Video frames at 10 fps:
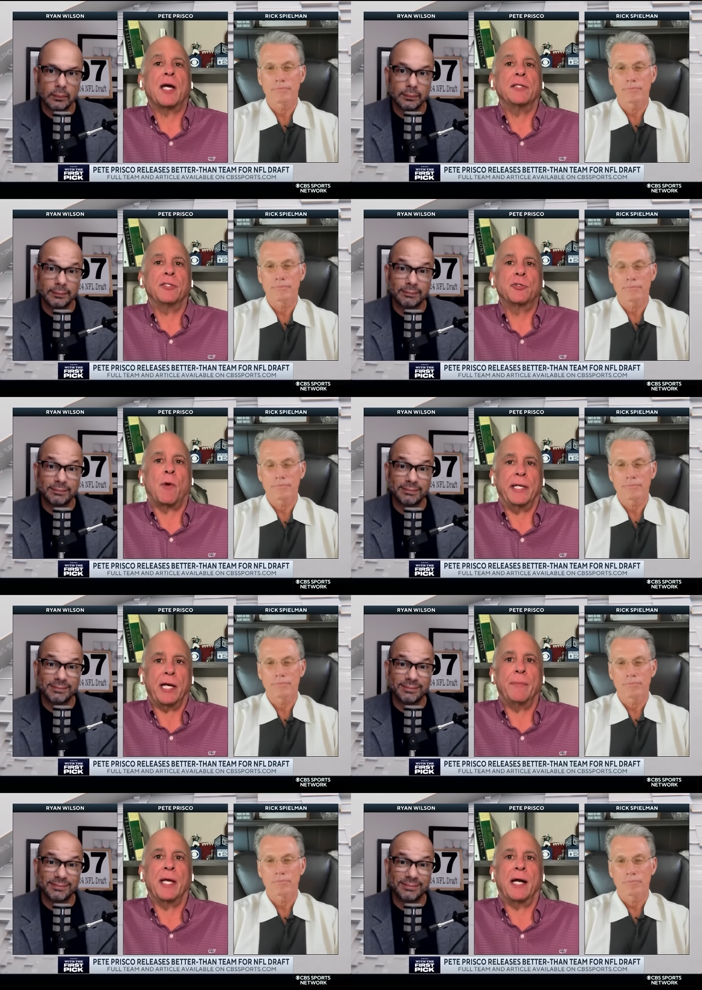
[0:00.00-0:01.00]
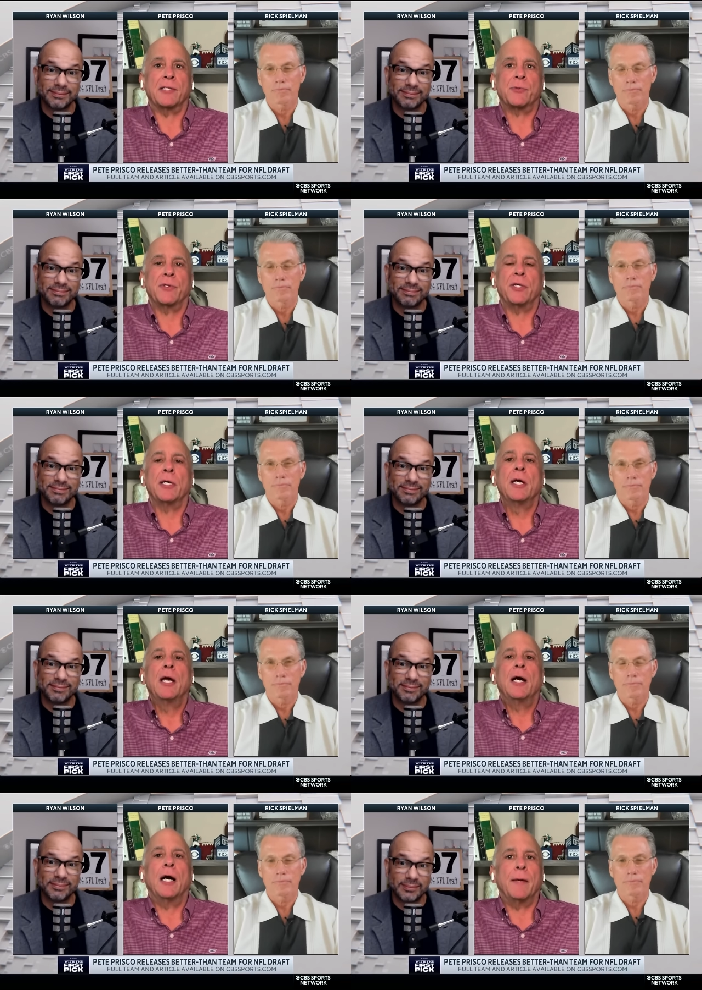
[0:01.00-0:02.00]
Speaker 1: time cutting the 20, I'll be honest with you.
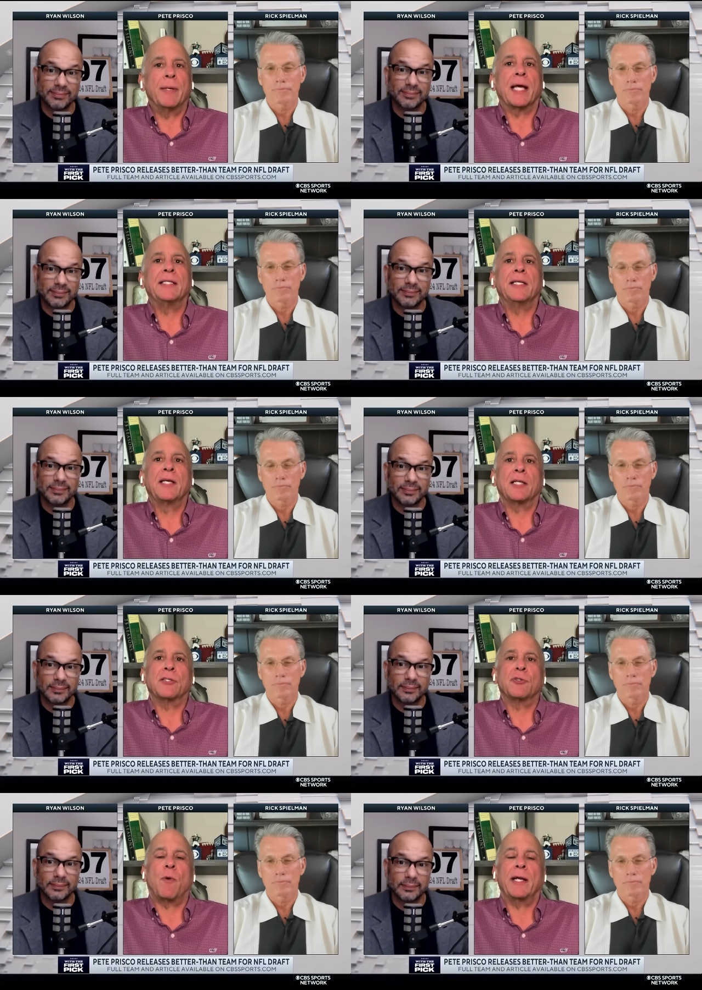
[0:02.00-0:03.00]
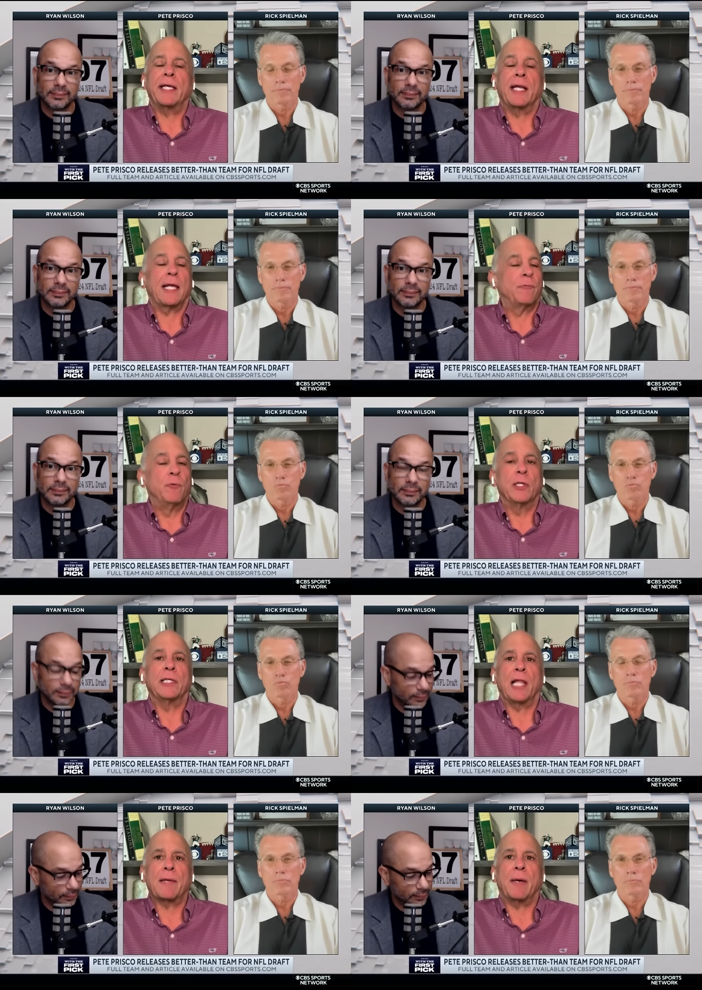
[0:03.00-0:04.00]
Uh, but I did cut the 20 and I
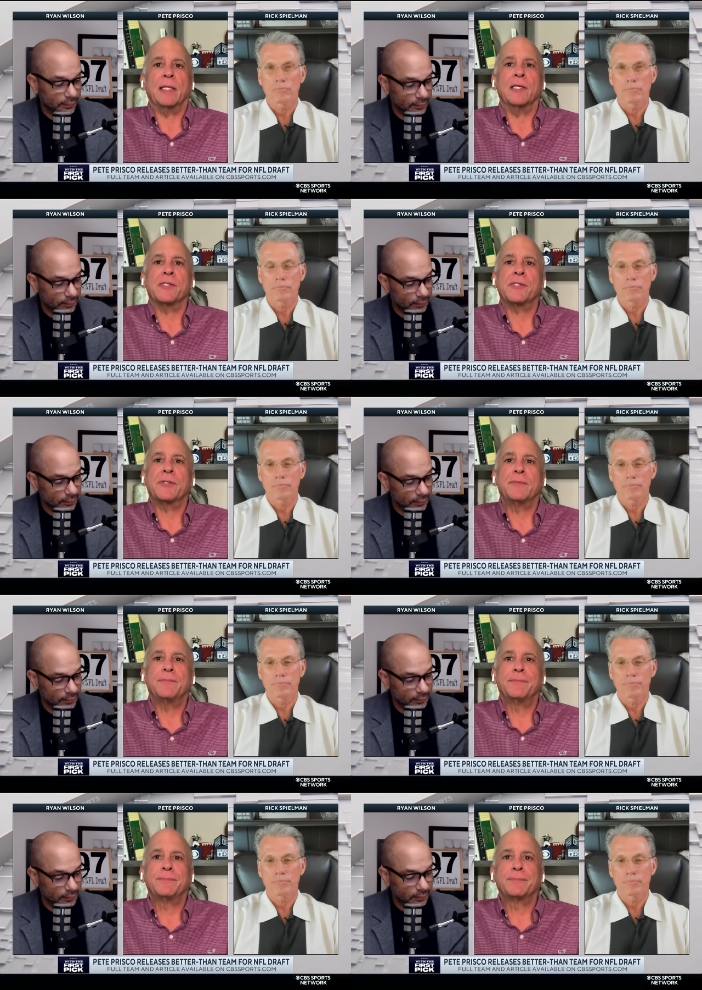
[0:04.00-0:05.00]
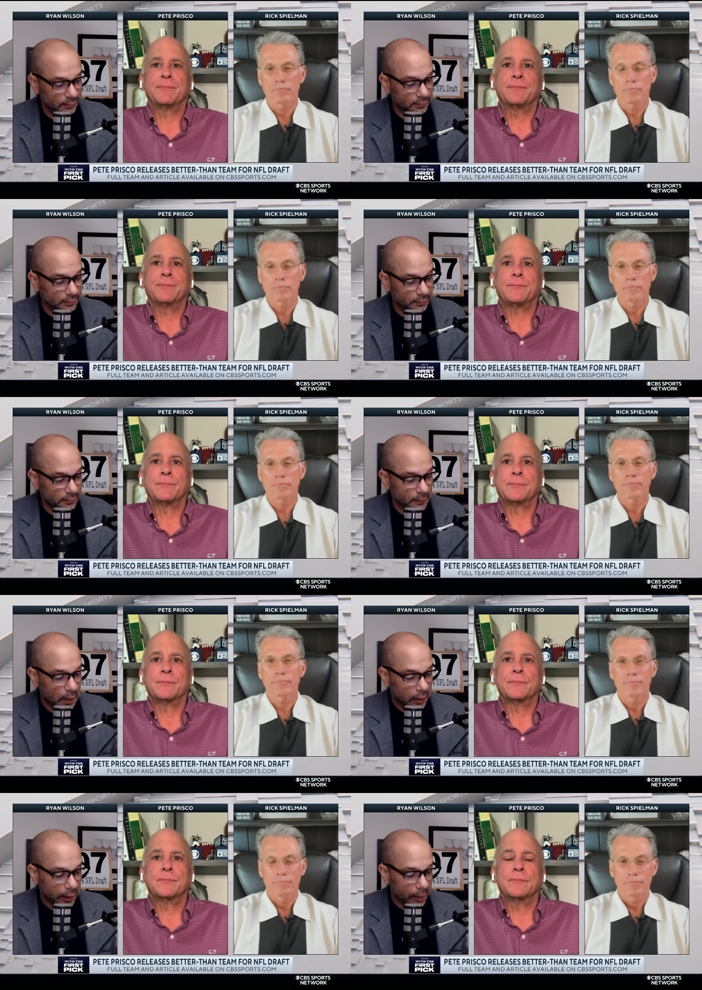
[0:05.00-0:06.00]
really like my list.
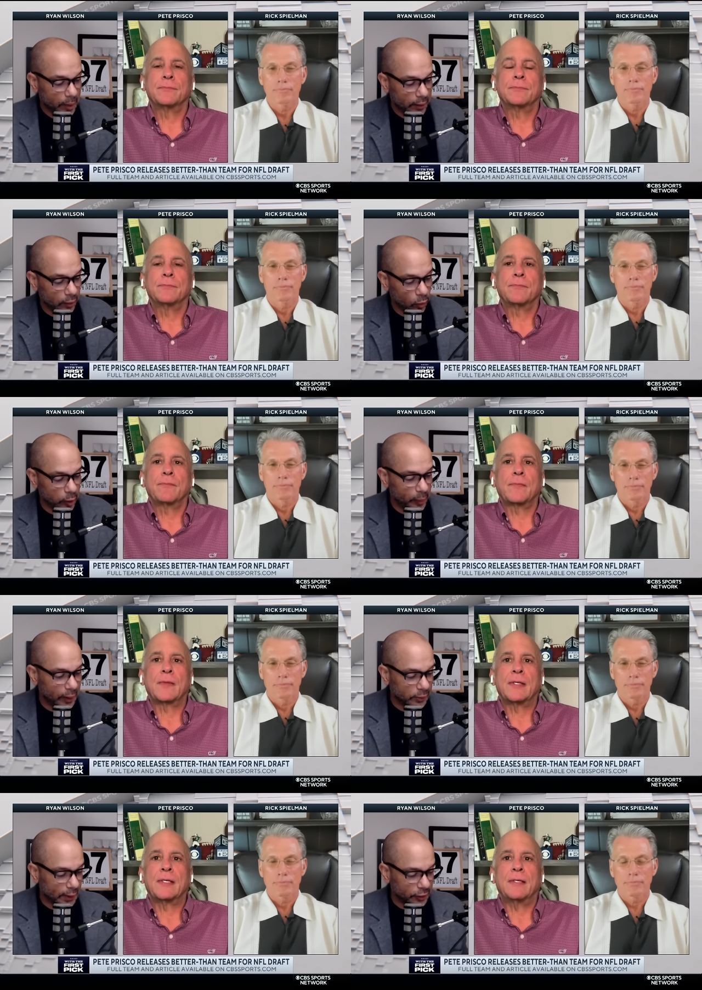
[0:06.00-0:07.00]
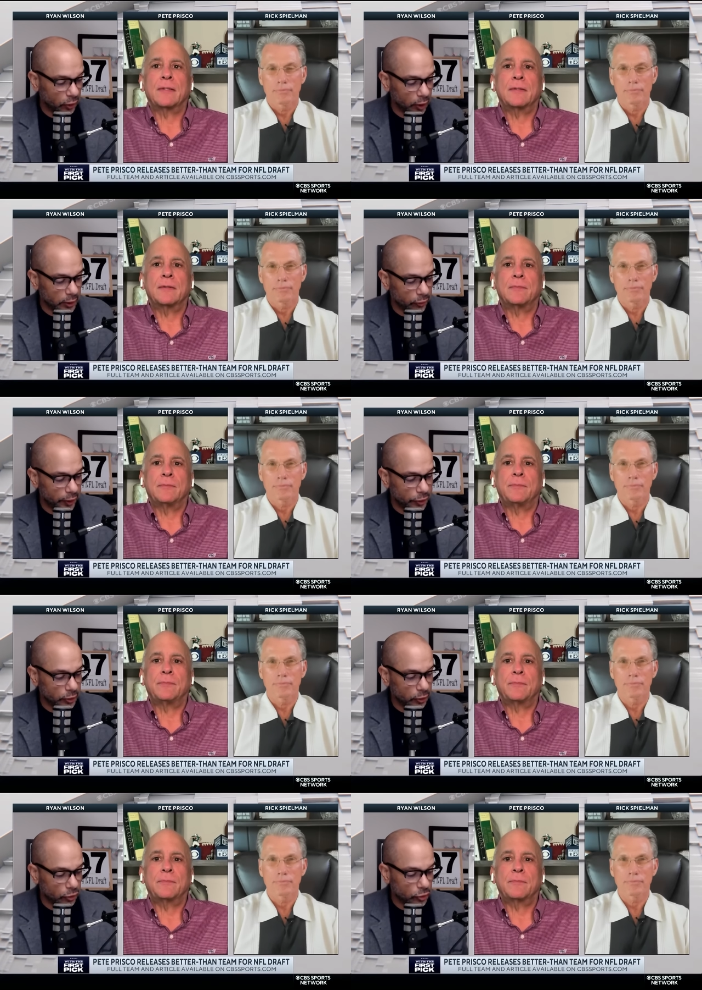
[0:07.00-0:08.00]
Speaker 2: Yeah, I'm not ignoring you, Pete. I was actually looking to read your,
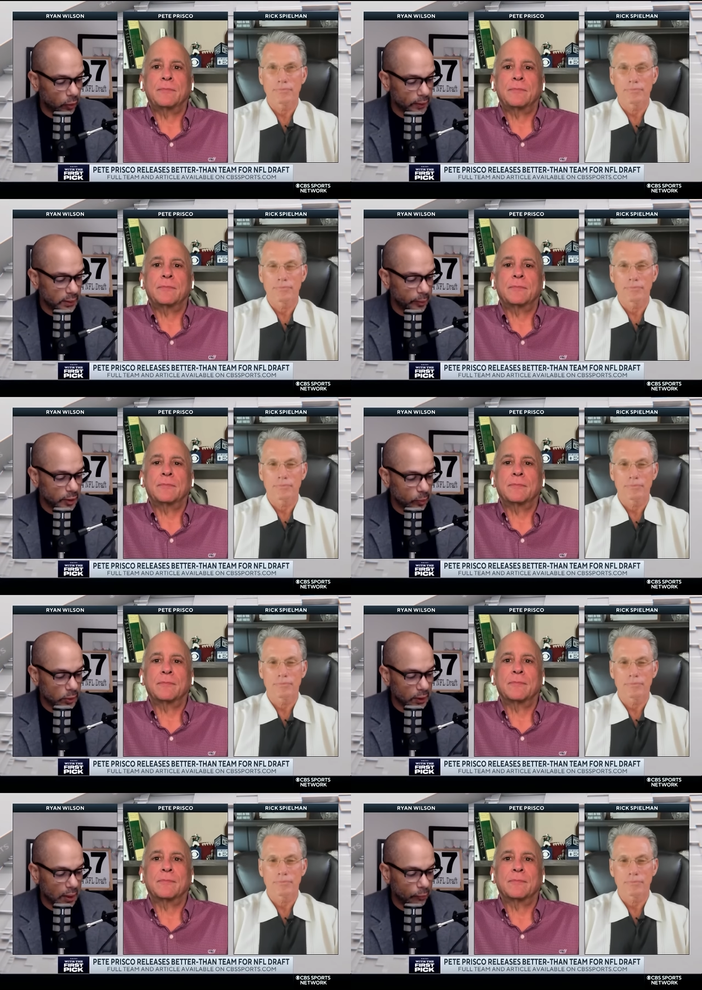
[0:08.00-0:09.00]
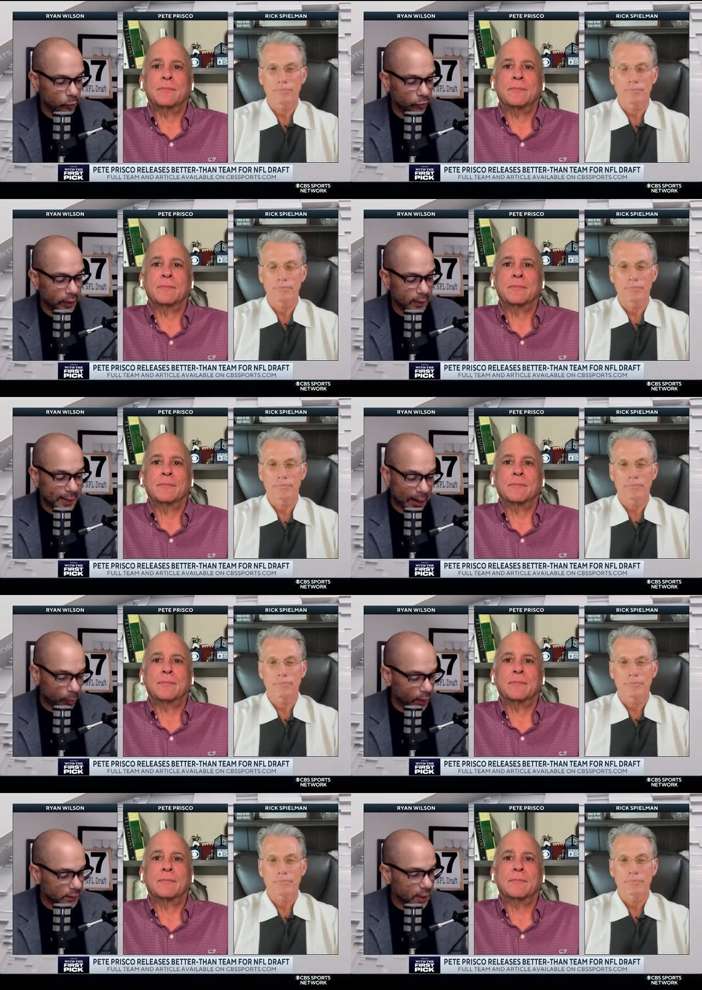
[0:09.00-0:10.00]
your story on CBSSports.com if you want to read it. Dak
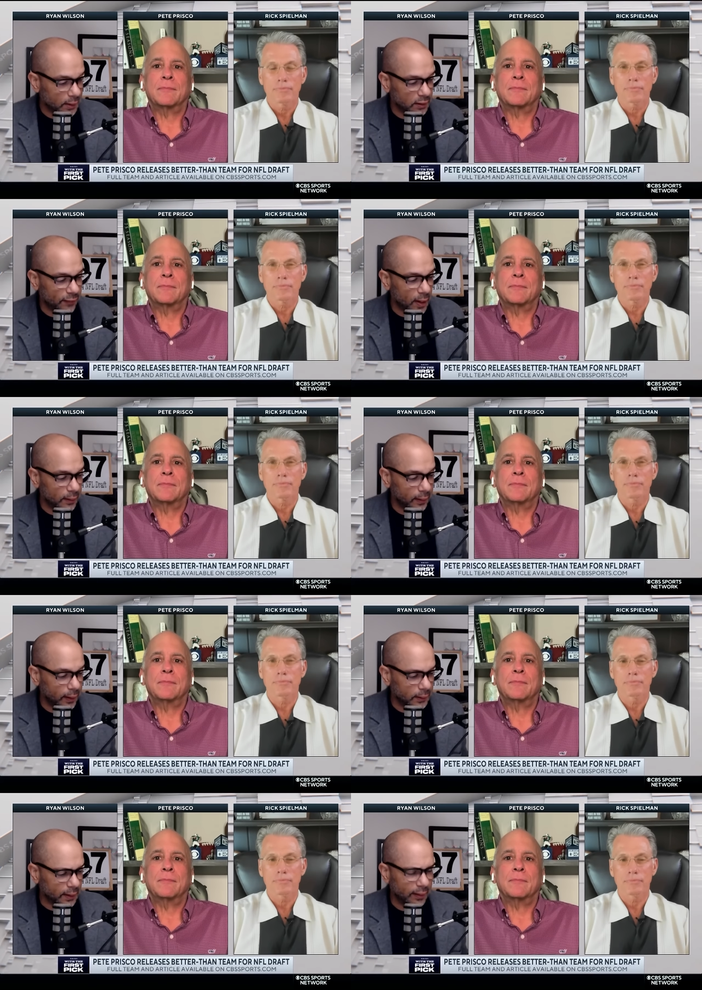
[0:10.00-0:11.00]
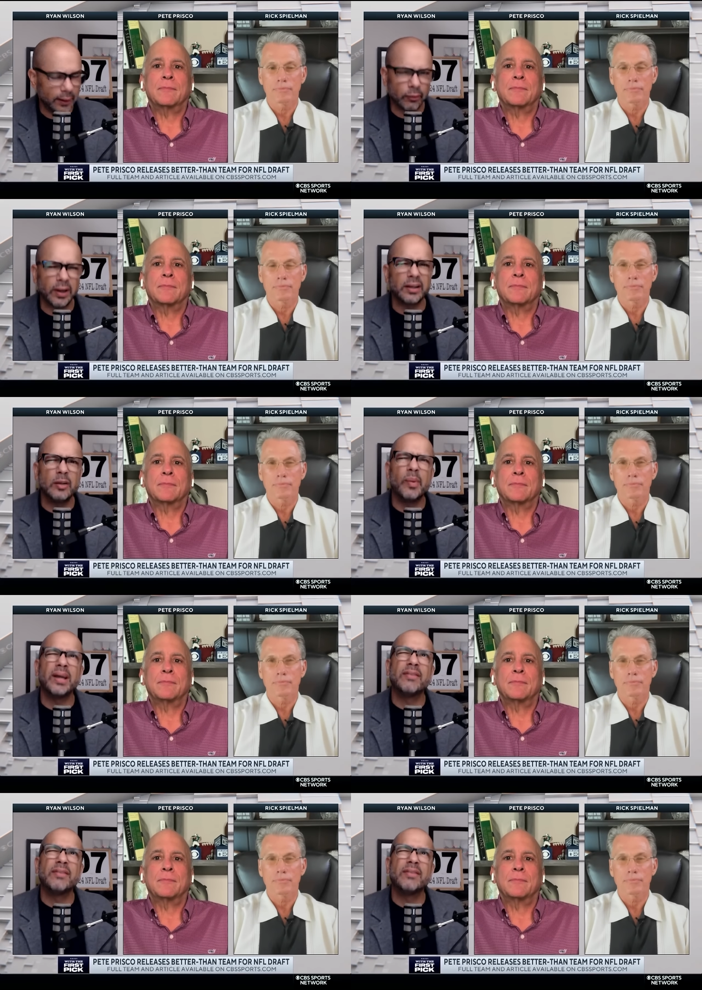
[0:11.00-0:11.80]
Prescott, Stefon Diggs. I think, Rick, you may